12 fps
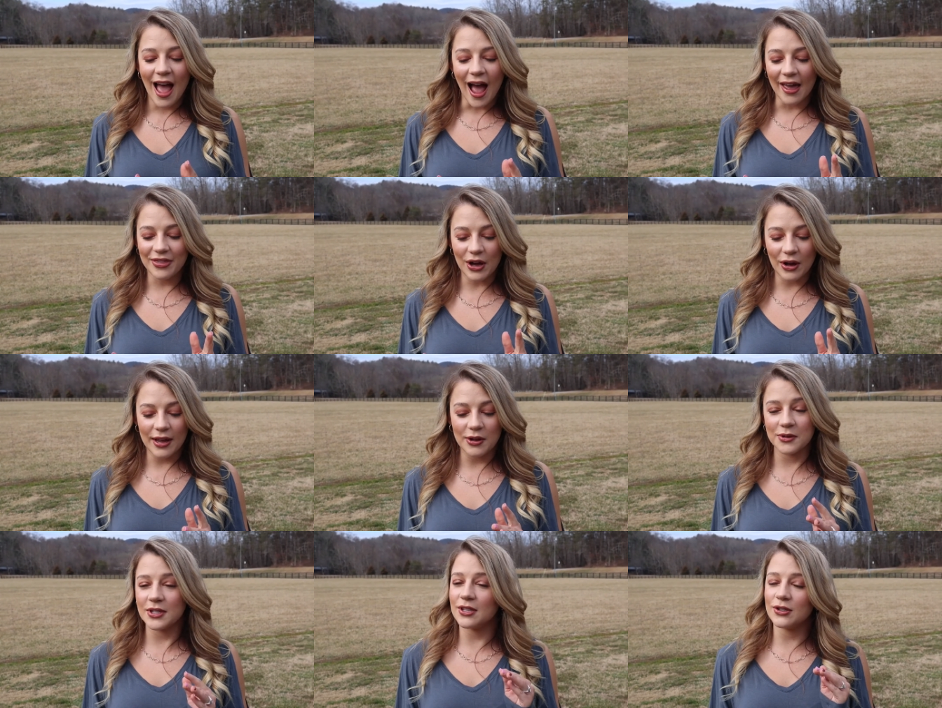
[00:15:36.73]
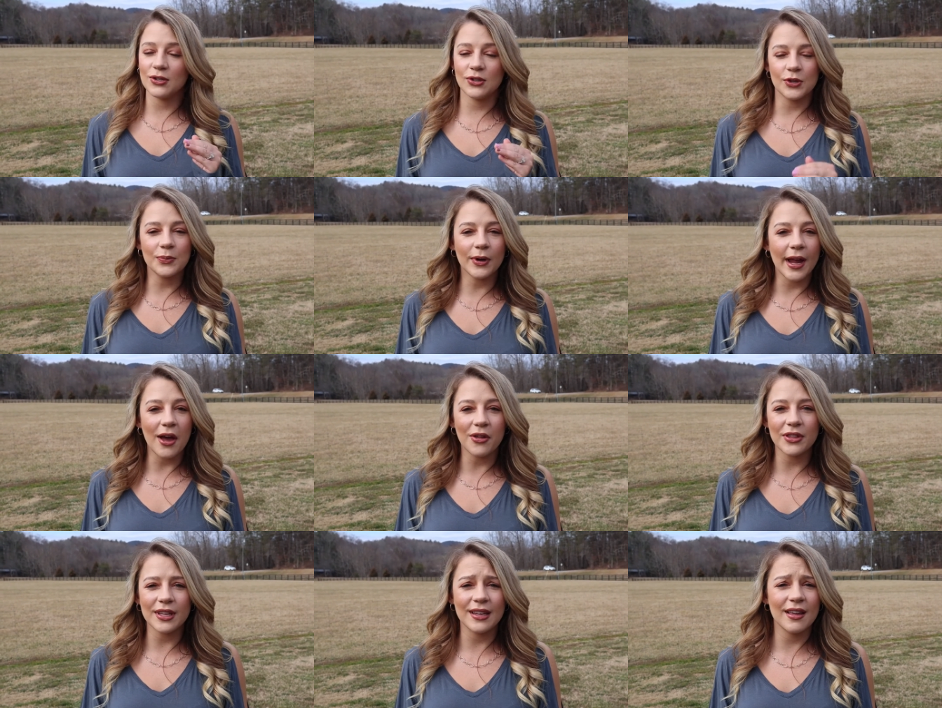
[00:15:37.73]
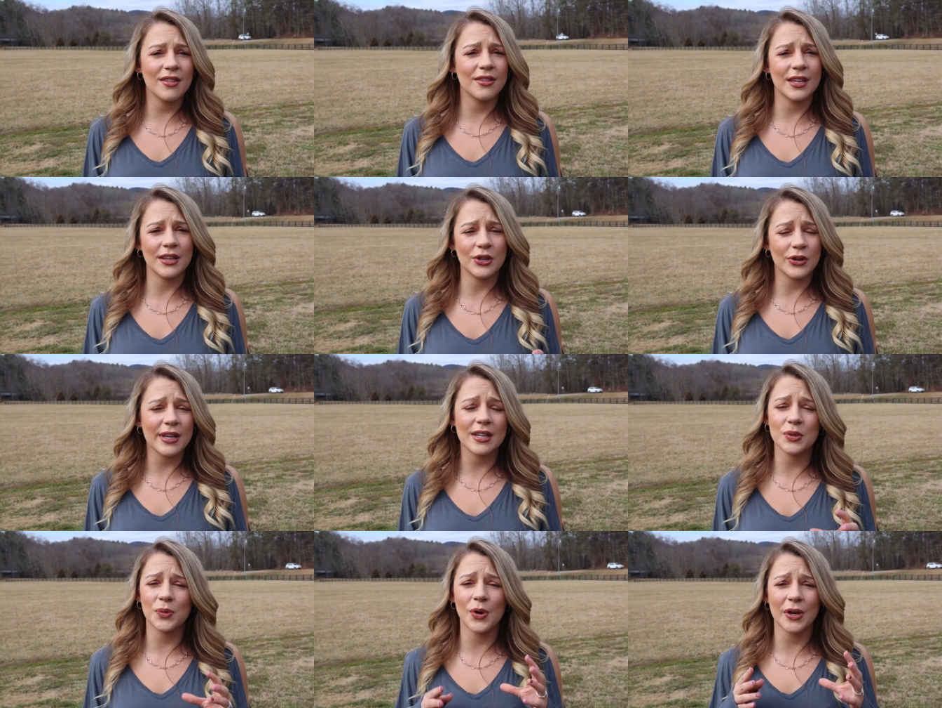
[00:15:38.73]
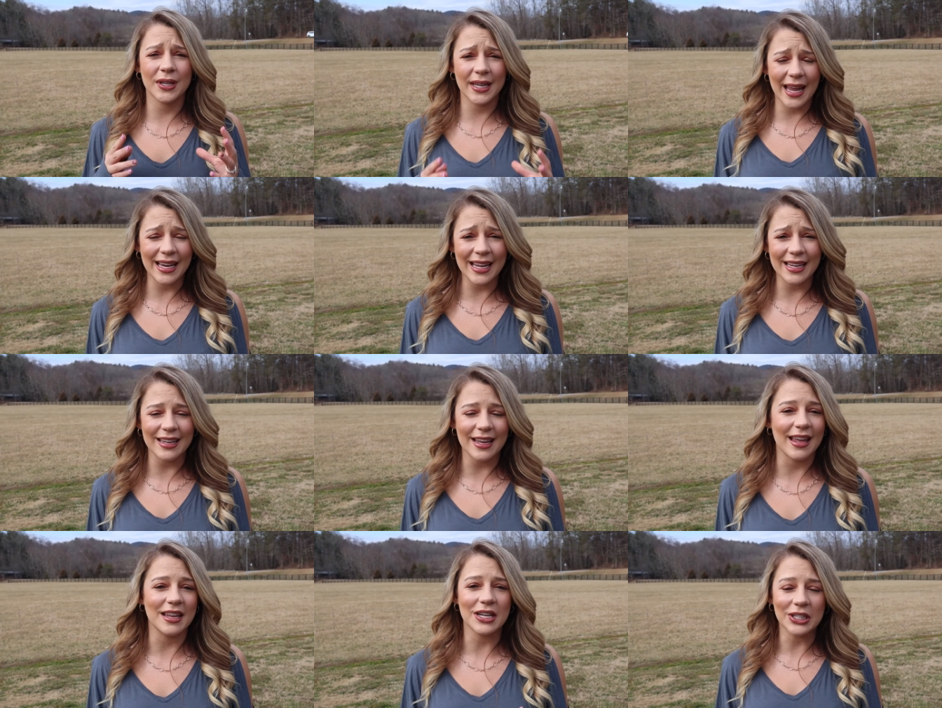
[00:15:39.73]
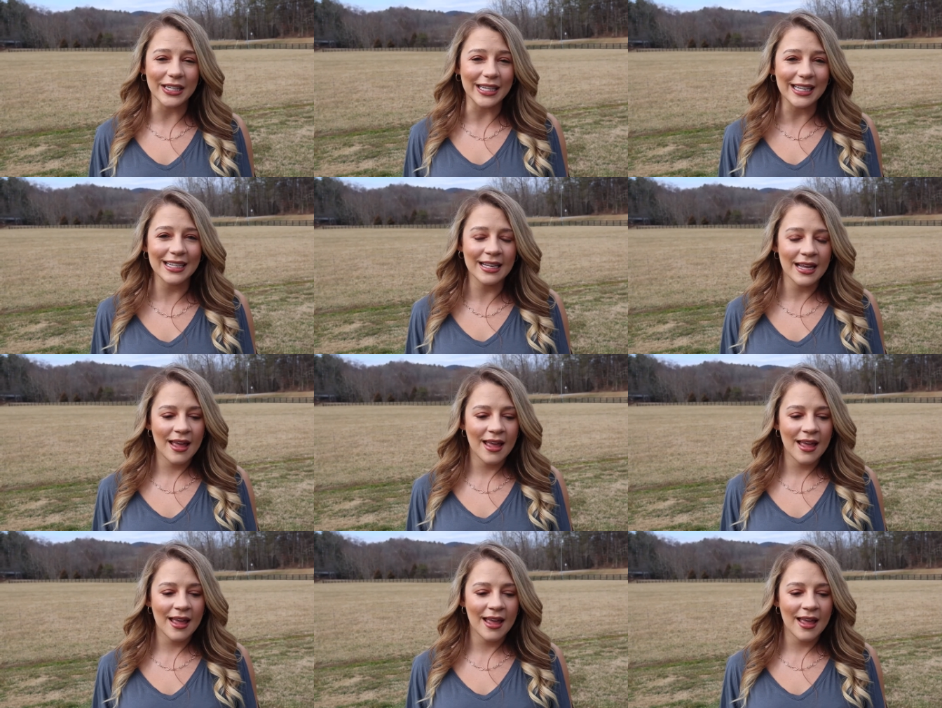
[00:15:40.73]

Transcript: I thought it was super healthy. The ingredients were organic and clean.